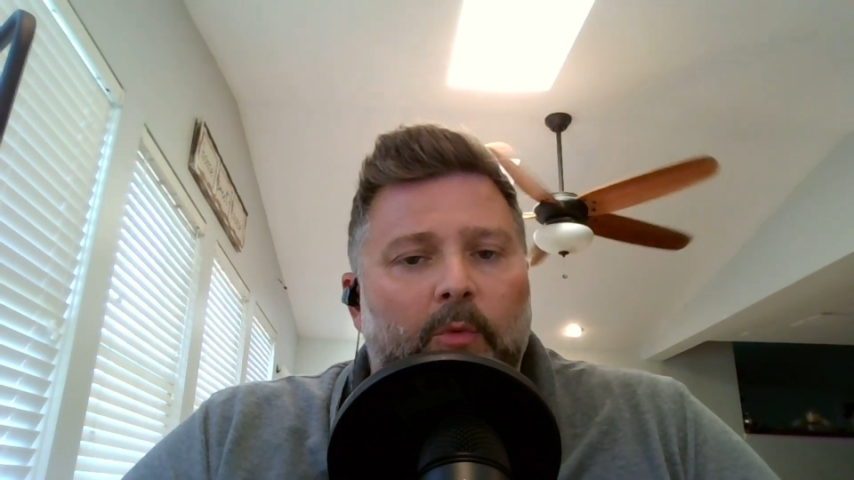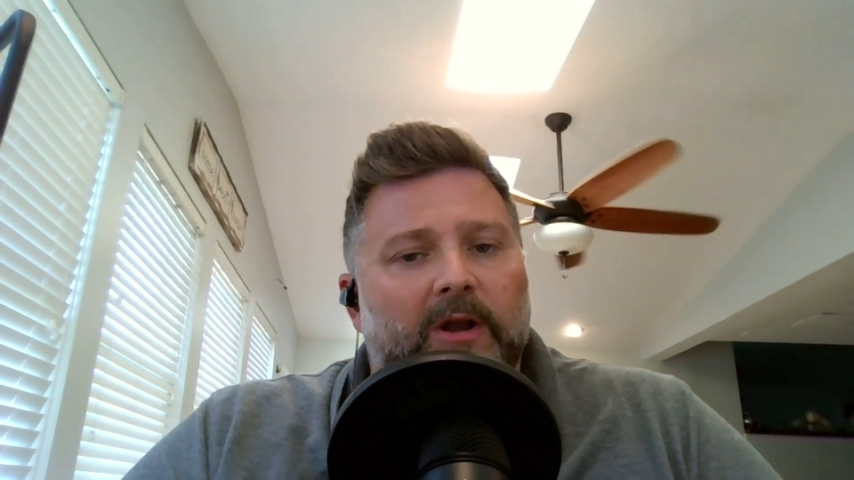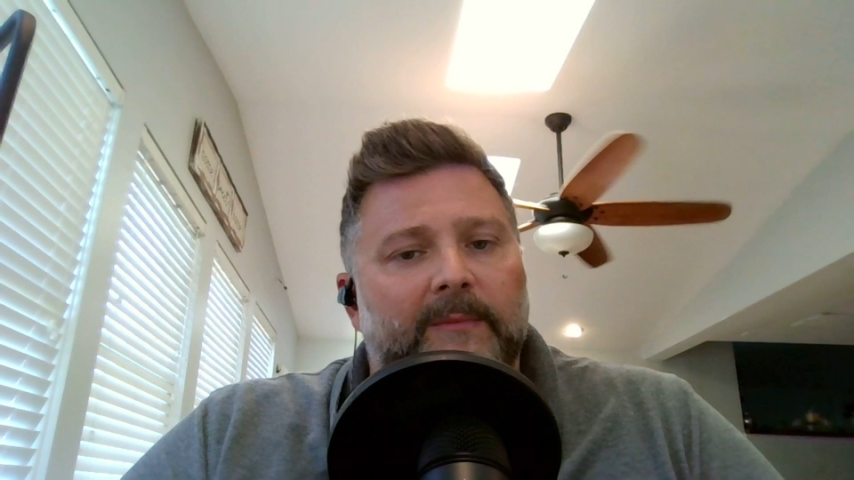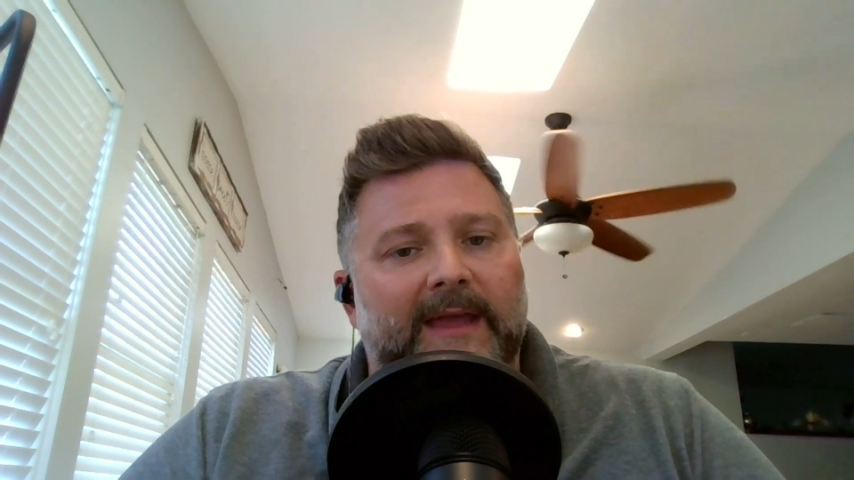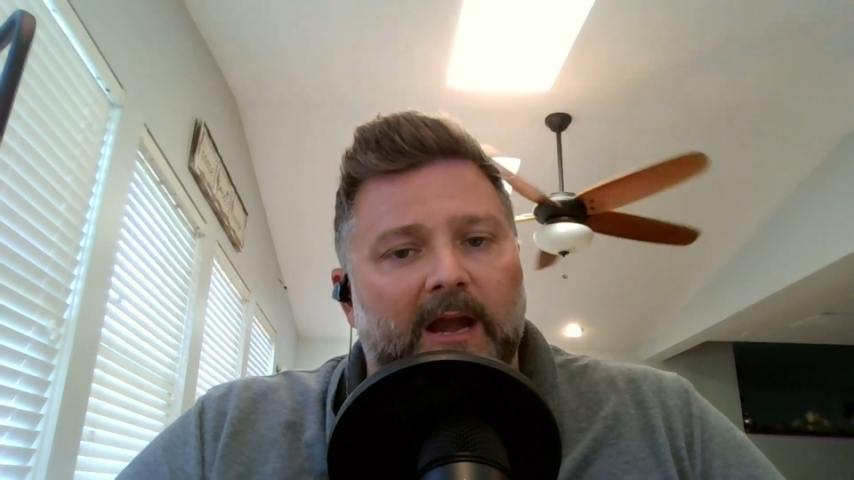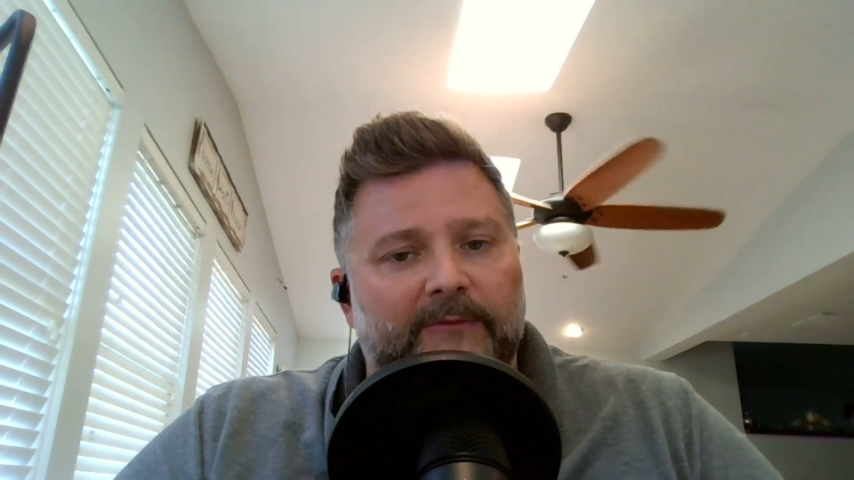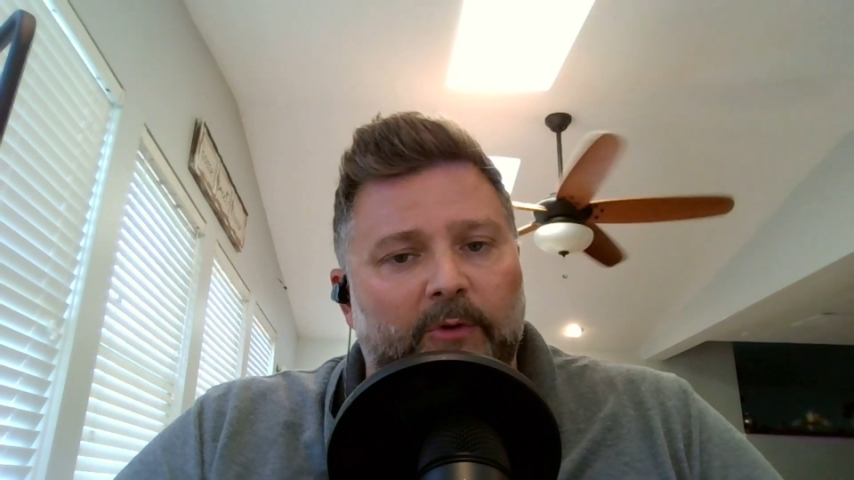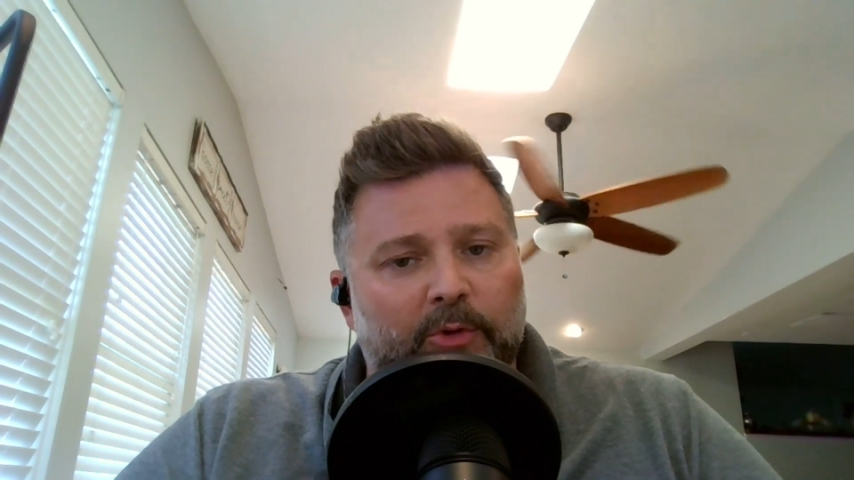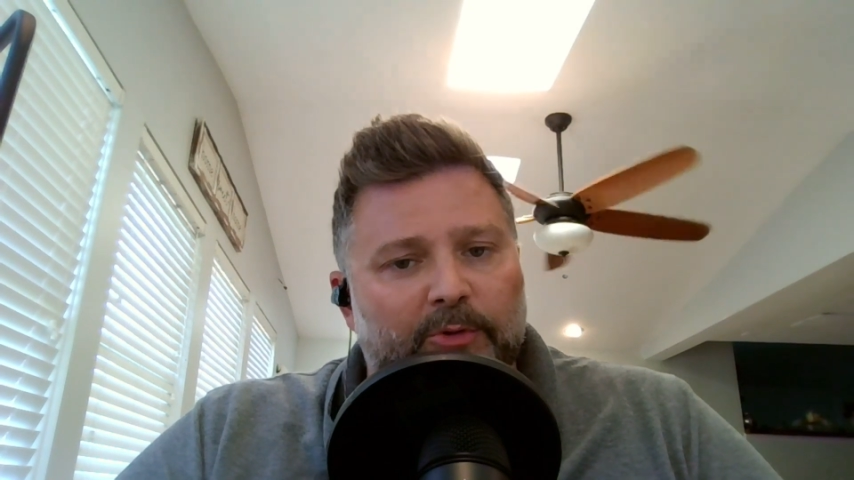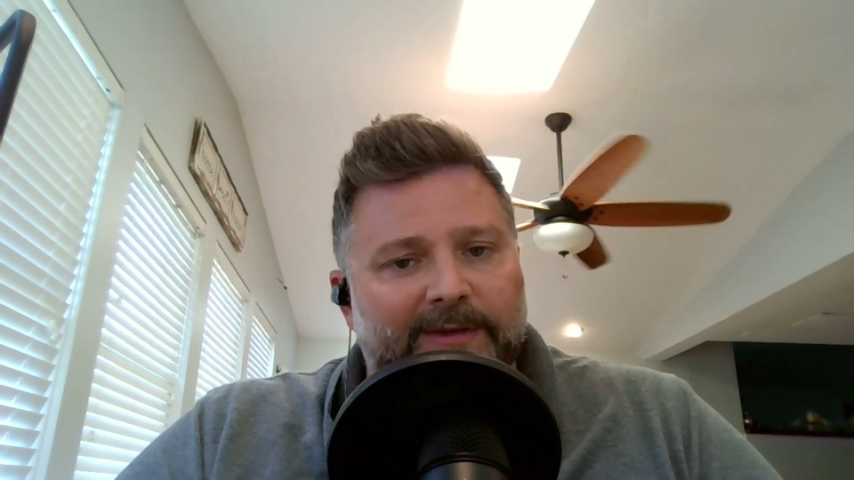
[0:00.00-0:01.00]
we want to be careful
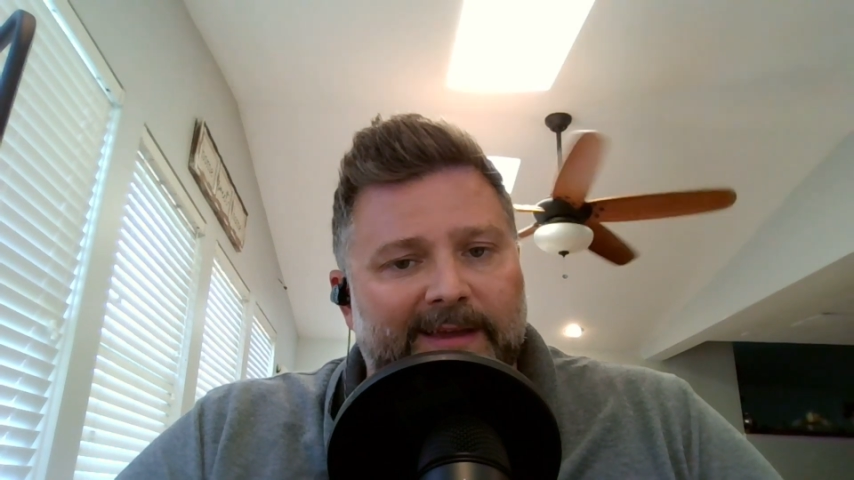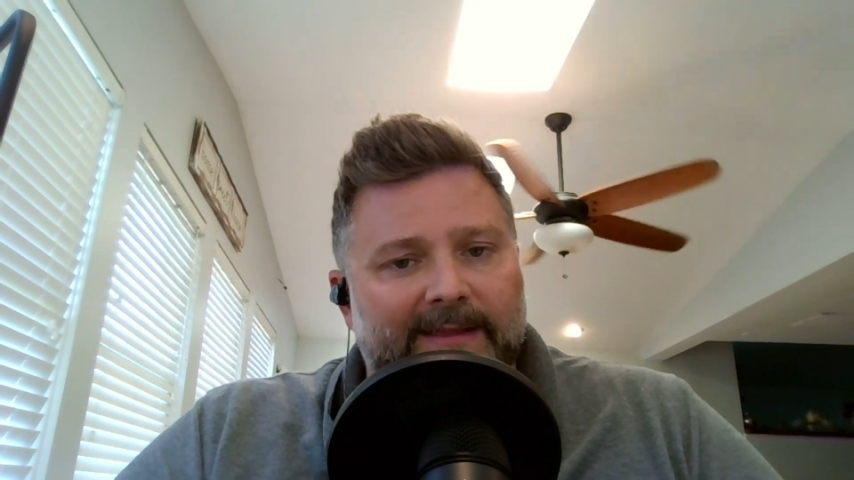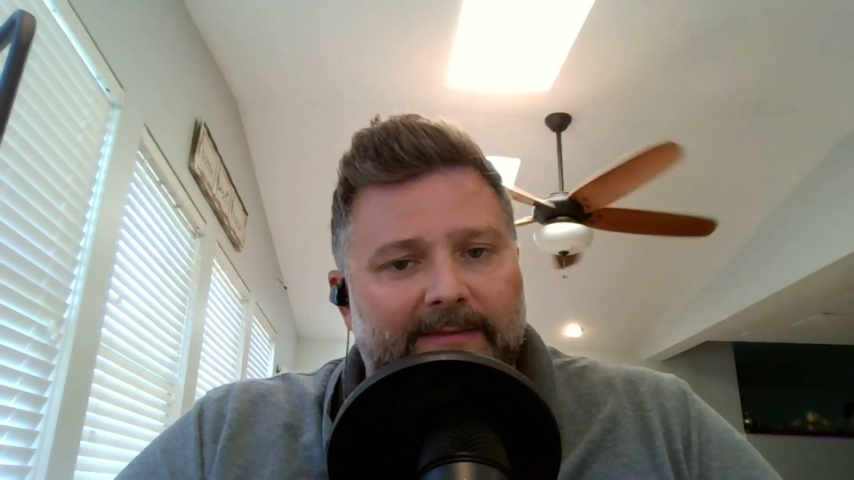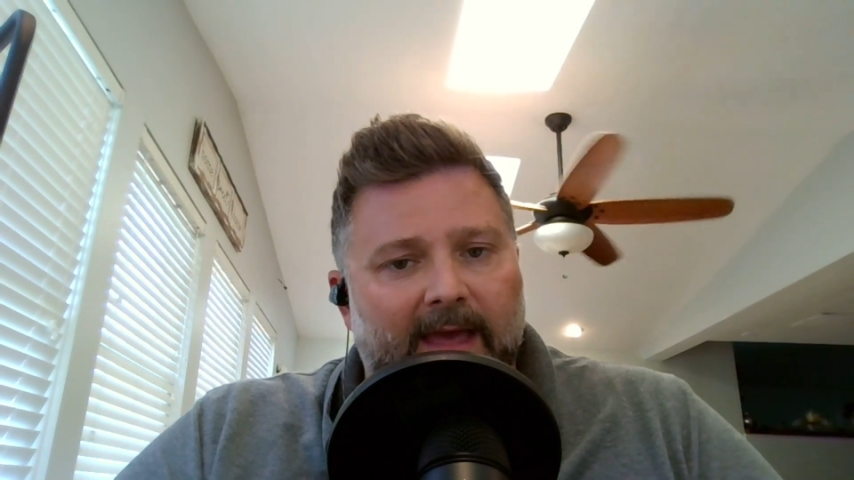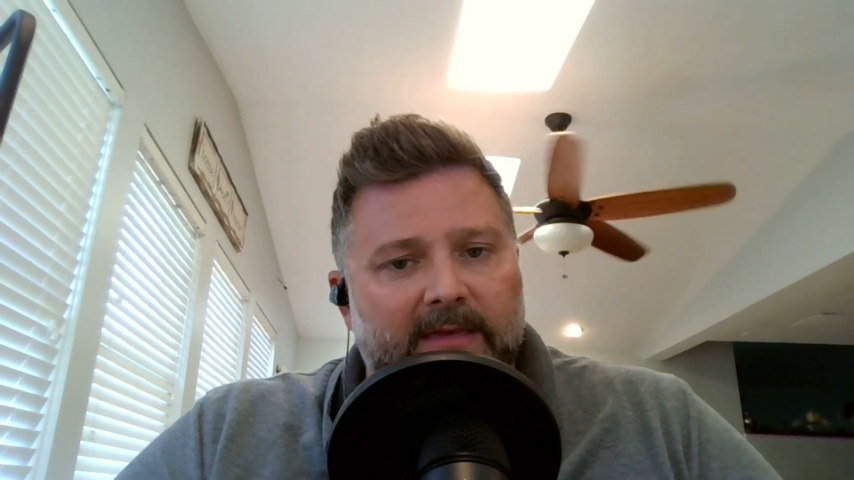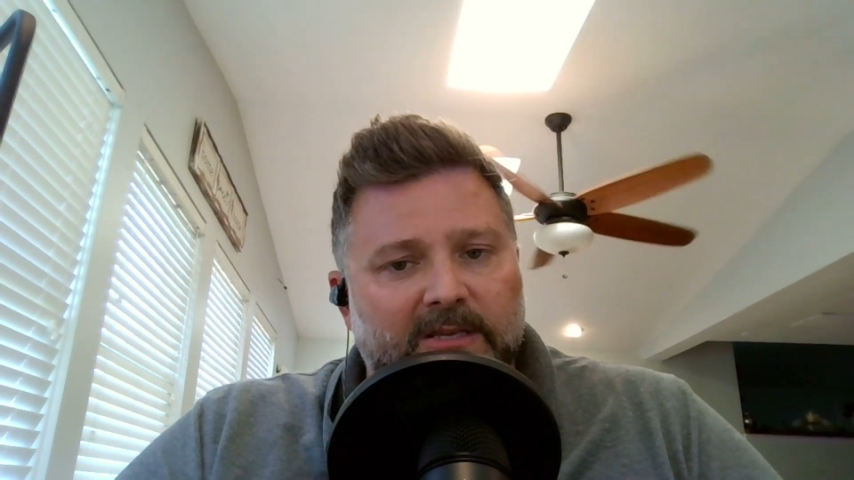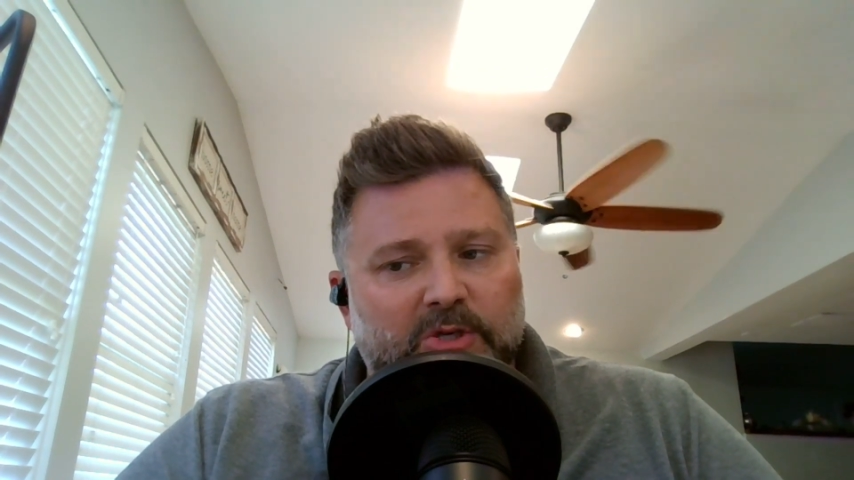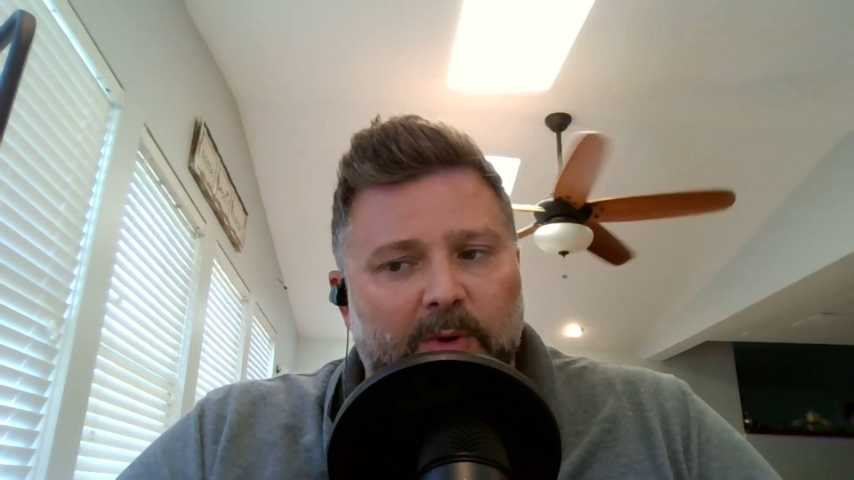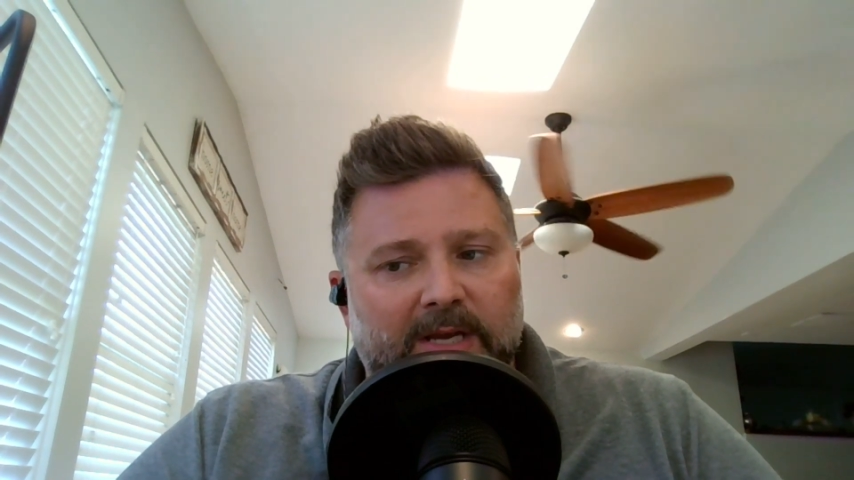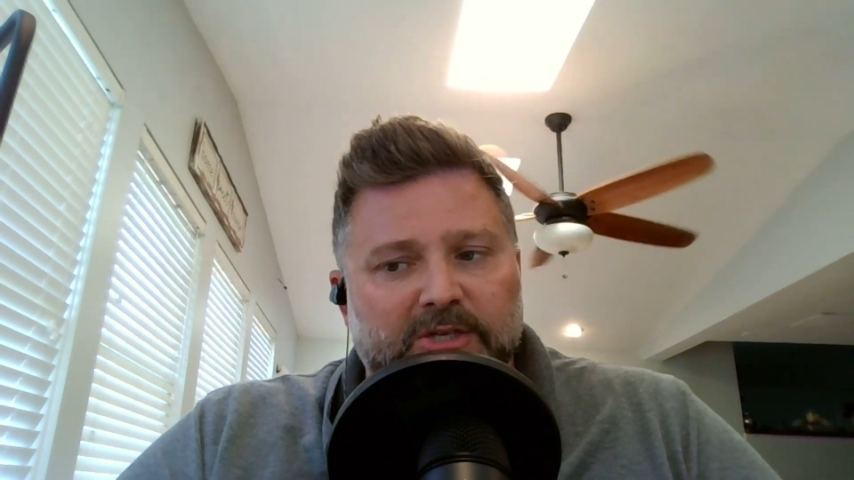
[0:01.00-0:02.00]
using it in that
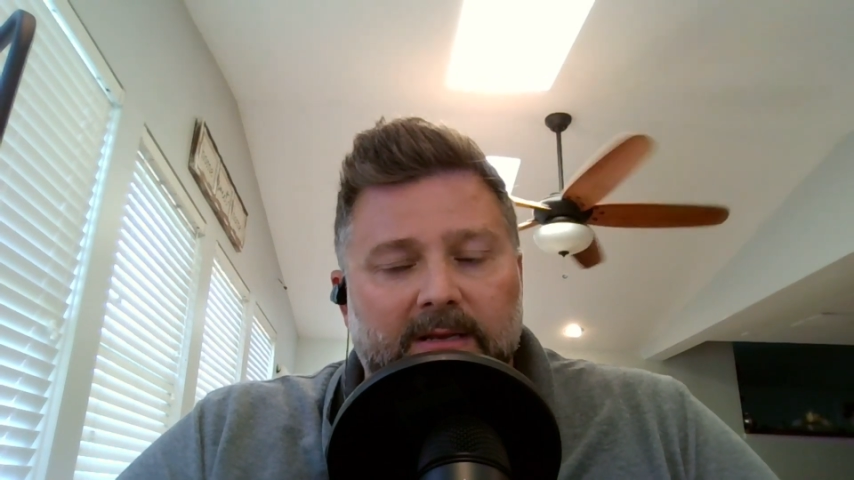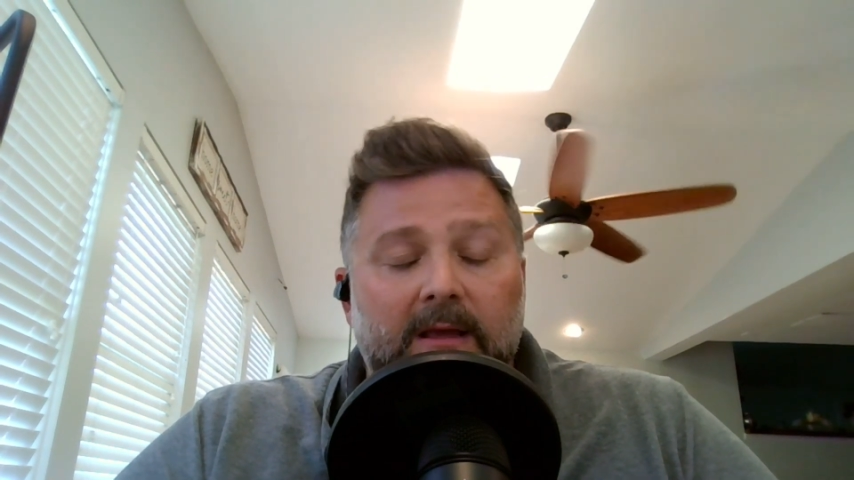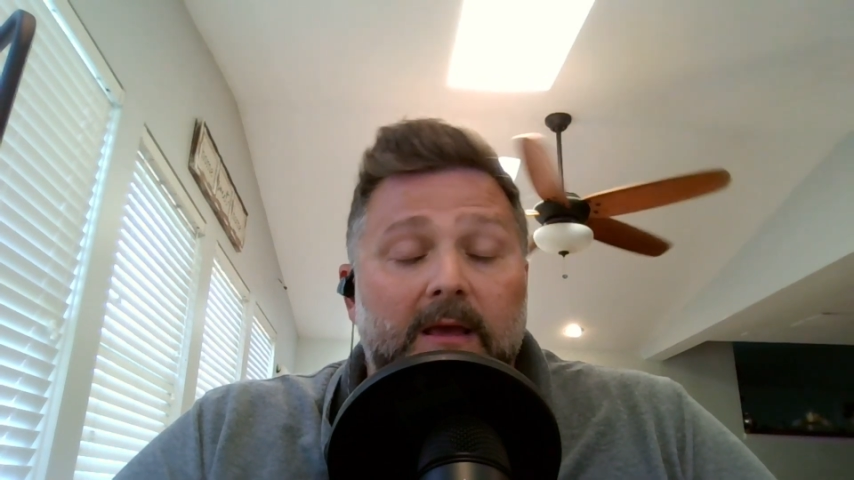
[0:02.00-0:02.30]
situation.